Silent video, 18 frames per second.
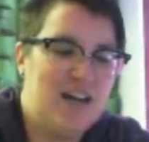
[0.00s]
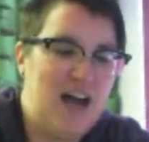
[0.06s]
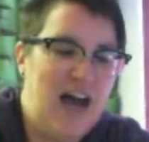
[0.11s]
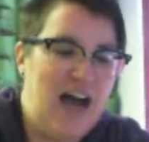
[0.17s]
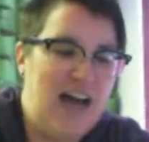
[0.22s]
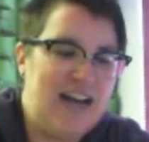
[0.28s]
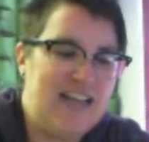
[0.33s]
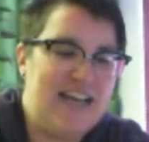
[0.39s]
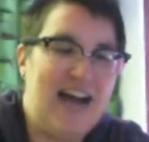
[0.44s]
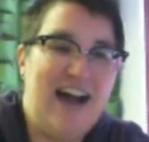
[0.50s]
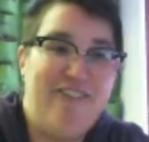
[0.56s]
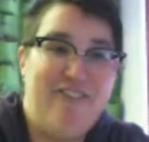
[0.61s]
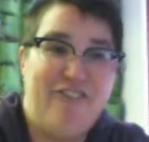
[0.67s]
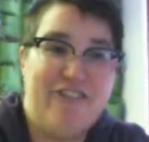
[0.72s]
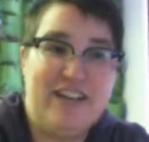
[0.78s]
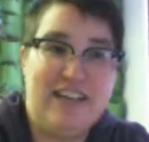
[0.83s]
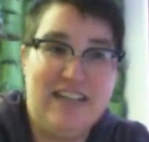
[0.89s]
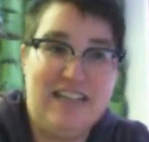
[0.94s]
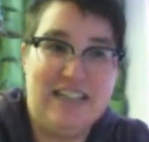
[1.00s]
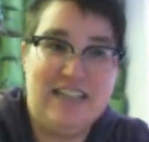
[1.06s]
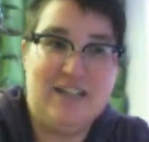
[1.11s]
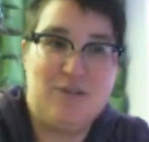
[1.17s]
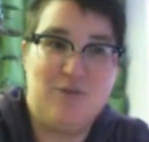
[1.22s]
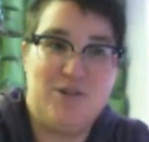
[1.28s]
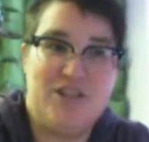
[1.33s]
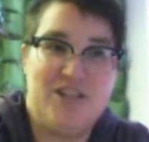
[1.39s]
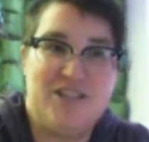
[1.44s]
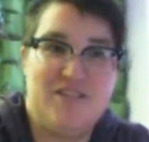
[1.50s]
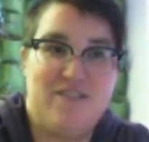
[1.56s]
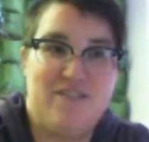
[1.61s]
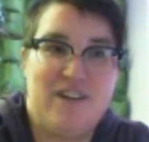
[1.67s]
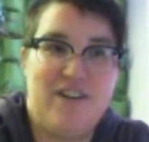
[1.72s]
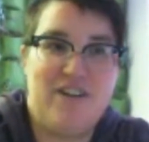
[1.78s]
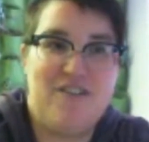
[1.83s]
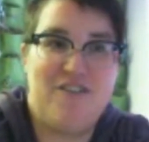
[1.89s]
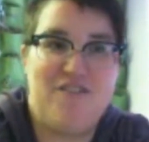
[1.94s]
adiaphora, which is a
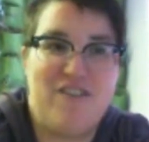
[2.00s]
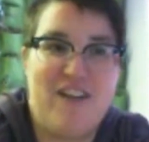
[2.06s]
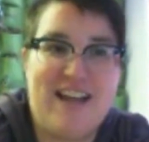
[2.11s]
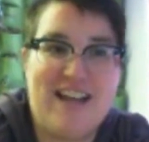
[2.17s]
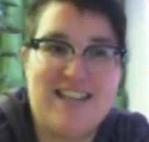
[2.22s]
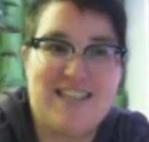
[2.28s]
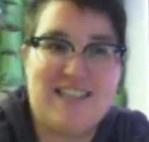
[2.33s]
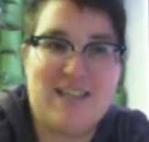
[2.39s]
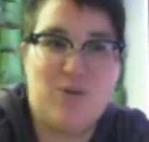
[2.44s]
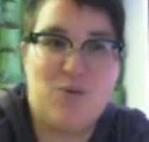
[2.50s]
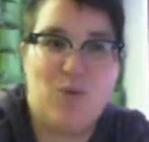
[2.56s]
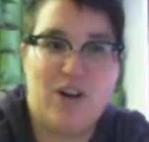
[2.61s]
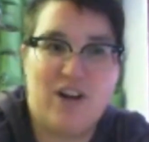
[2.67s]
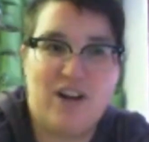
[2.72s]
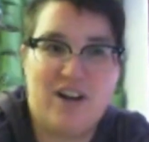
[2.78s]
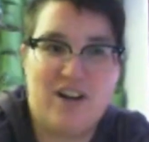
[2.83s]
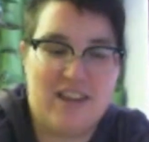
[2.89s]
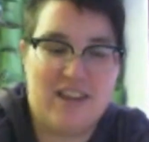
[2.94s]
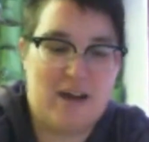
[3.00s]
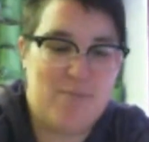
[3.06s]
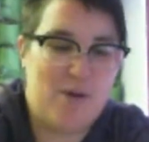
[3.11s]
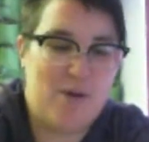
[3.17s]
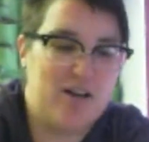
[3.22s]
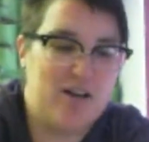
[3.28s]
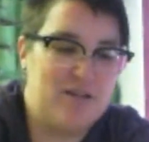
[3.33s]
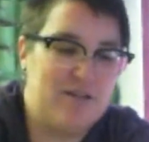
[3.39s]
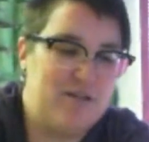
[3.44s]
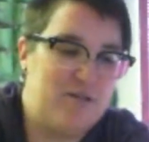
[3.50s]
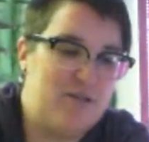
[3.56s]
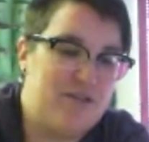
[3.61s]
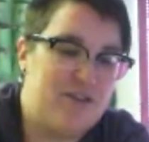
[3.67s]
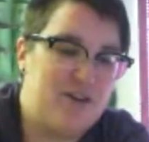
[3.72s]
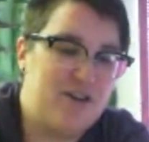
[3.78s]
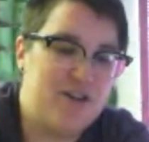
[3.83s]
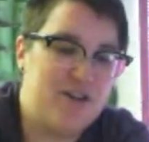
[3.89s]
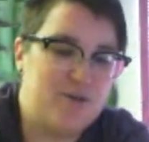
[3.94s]
very fancy word that Martin
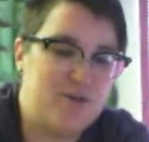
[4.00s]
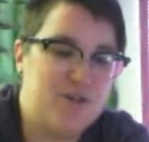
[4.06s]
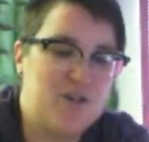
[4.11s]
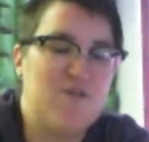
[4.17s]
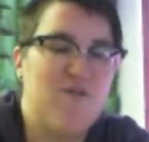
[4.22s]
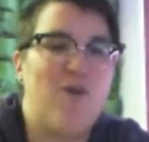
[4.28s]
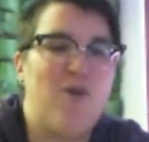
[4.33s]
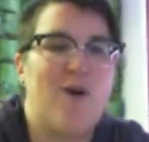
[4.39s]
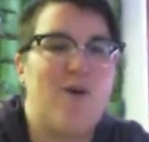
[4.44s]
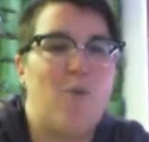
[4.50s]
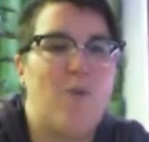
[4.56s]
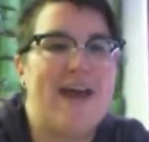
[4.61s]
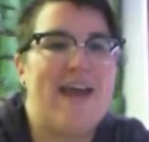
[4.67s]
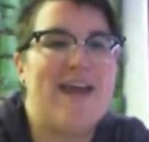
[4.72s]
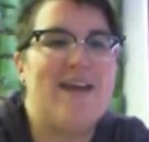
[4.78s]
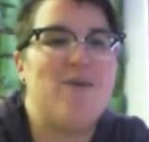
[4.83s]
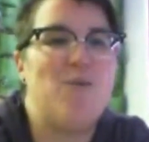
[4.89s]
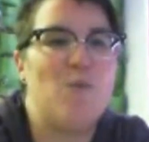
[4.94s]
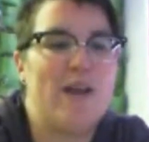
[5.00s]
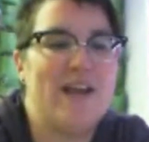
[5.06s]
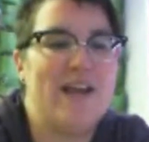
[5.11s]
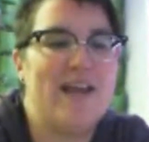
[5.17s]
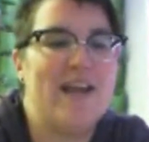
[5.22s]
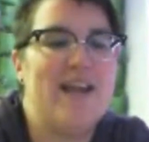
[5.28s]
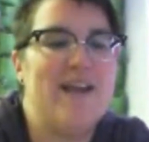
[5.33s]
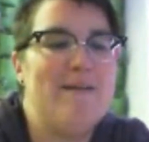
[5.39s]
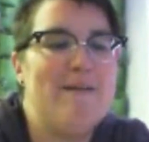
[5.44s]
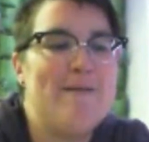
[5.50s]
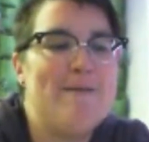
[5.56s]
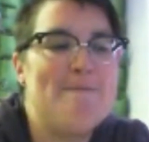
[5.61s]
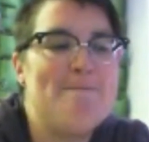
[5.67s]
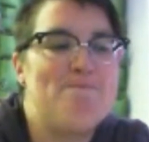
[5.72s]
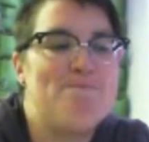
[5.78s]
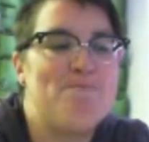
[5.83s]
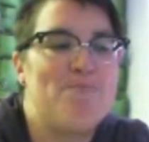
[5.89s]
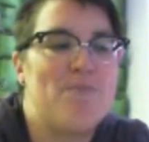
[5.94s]
Luther used for when we
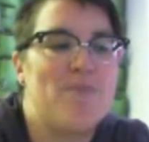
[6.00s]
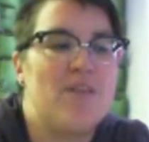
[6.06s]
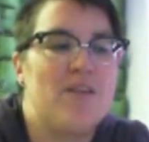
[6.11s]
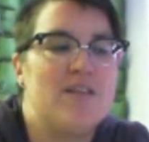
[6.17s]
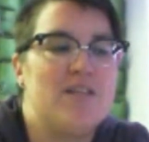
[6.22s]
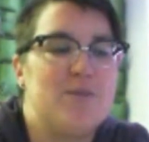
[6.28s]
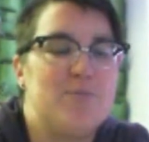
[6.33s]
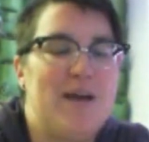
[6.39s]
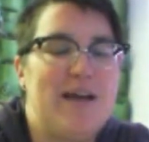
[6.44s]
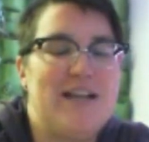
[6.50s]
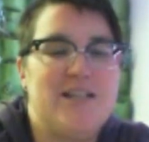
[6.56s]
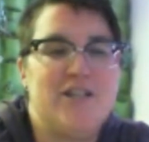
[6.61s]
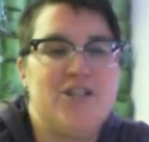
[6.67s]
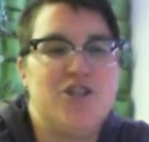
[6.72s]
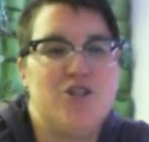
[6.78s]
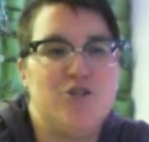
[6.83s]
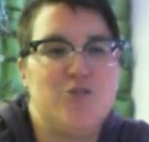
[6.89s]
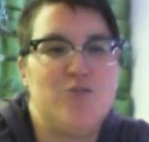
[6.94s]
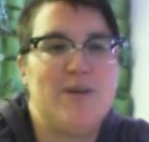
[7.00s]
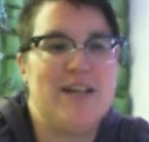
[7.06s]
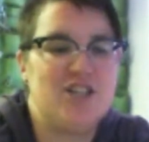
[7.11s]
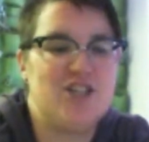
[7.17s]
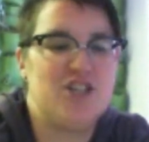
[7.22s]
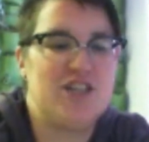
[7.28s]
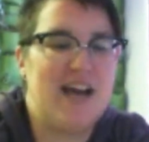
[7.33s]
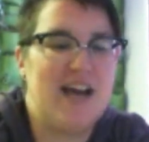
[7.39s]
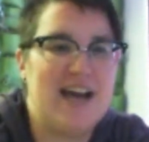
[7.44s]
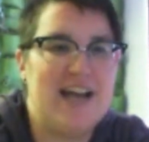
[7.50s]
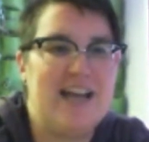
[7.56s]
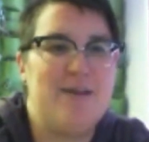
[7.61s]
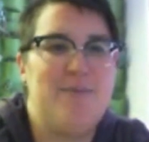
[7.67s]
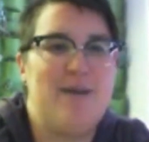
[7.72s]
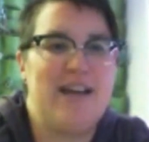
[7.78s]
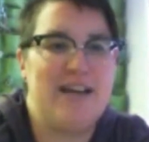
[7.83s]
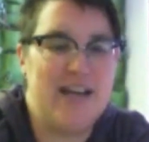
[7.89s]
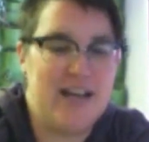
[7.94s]
spend too much
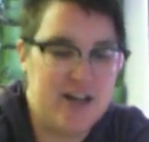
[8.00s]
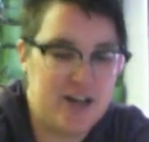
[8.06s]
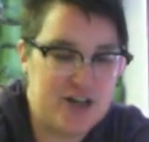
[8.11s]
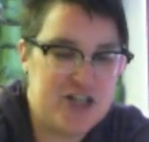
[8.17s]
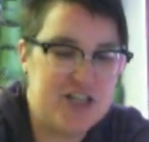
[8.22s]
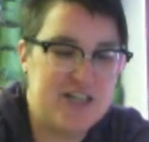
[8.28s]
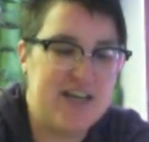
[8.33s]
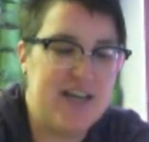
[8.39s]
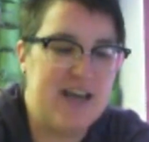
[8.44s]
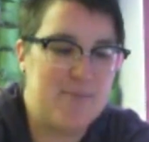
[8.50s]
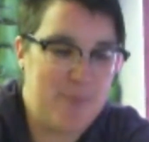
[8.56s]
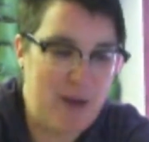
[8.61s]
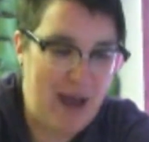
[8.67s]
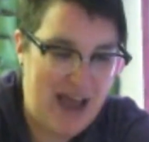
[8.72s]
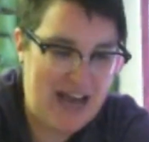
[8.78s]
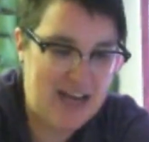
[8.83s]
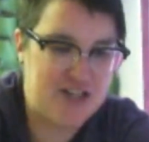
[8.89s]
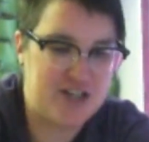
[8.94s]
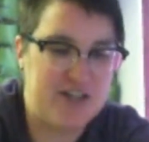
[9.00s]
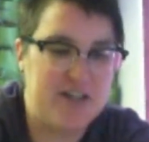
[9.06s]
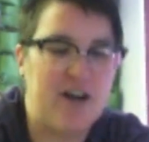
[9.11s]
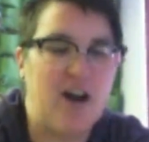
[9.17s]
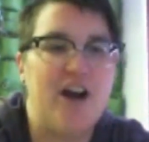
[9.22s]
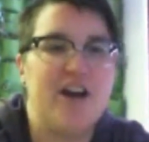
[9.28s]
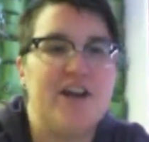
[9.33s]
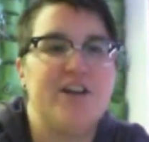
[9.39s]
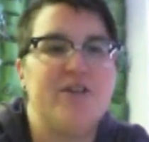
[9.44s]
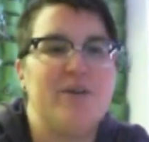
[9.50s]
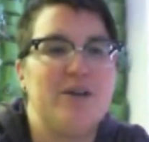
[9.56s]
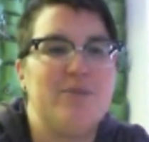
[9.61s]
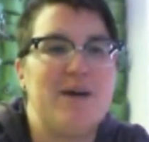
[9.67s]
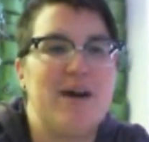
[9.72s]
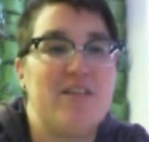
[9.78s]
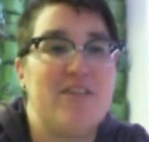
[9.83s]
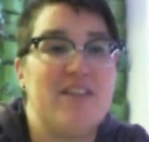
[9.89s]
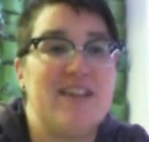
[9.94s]
time and energy and passion arguing
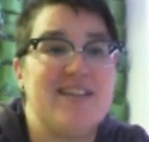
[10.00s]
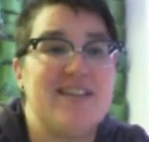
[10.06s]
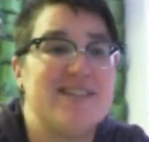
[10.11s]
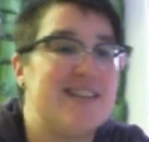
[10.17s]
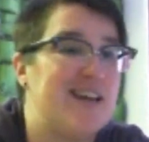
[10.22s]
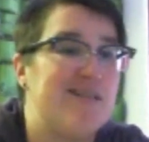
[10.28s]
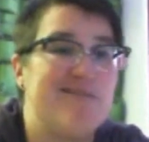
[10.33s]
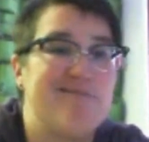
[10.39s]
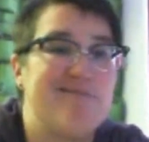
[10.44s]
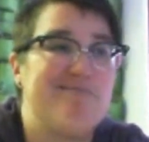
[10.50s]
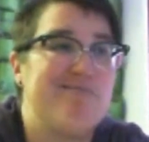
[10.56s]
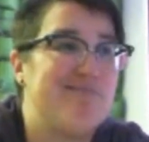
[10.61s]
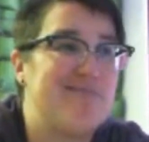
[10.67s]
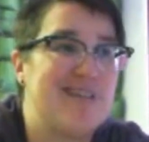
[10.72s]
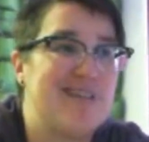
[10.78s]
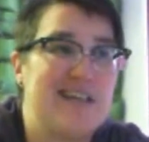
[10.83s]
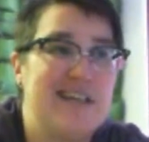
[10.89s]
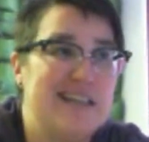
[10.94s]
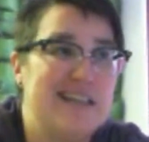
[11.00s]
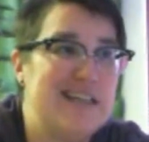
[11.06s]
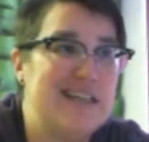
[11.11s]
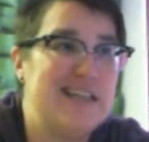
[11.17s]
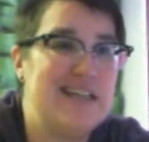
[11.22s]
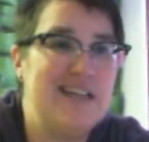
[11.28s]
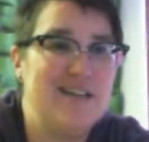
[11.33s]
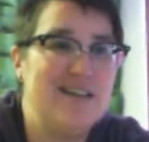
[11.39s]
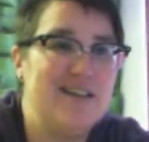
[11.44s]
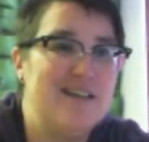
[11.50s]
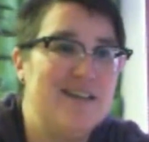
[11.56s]
about things that really